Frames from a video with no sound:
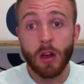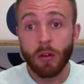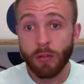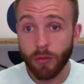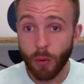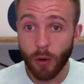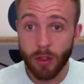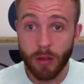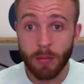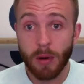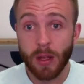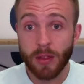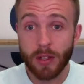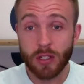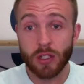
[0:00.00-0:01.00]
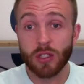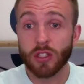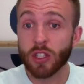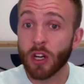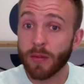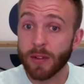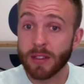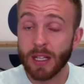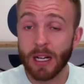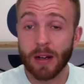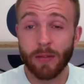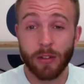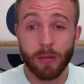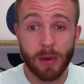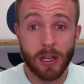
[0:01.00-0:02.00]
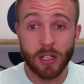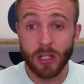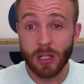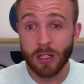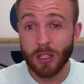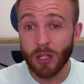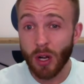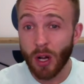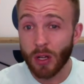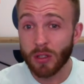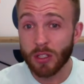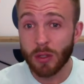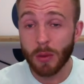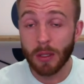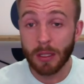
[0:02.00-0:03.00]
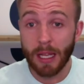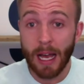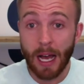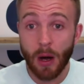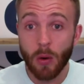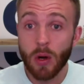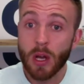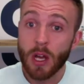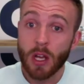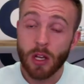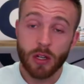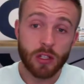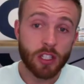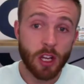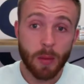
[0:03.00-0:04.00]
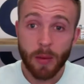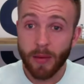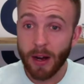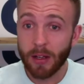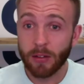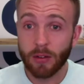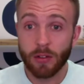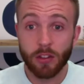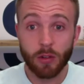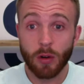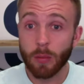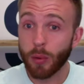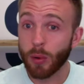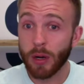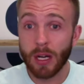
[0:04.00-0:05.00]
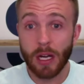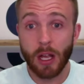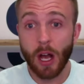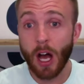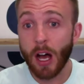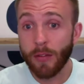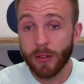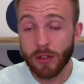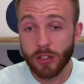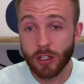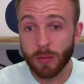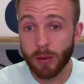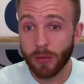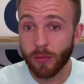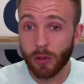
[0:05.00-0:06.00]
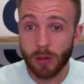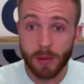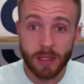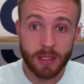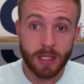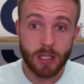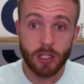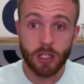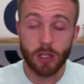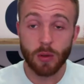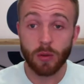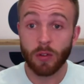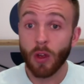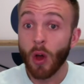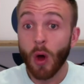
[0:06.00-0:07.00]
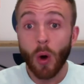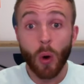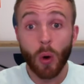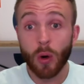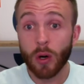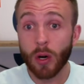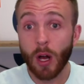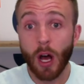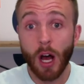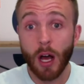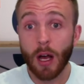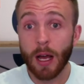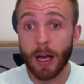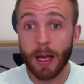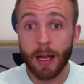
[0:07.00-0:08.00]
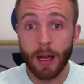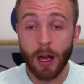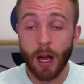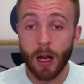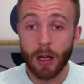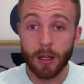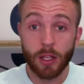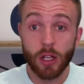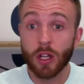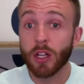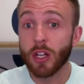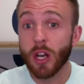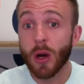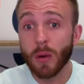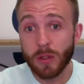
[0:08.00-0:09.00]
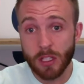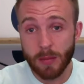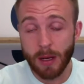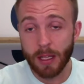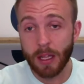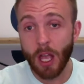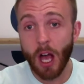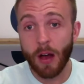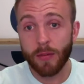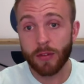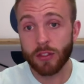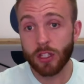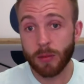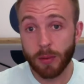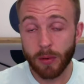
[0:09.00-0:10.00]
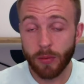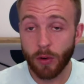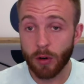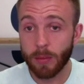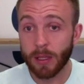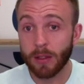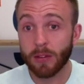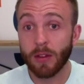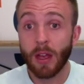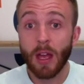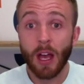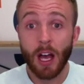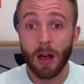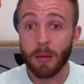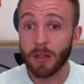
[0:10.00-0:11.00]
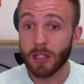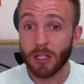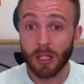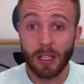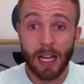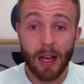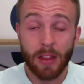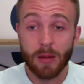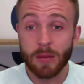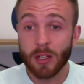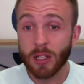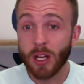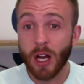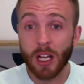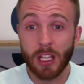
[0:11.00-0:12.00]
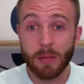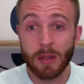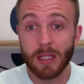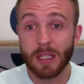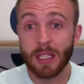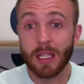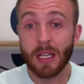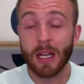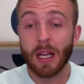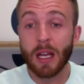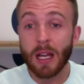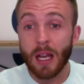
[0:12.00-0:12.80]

for the month. It should surface that information. It should also allow your supervisors to report any officer performance issues or good notes about the officer performance. It should allow them to document the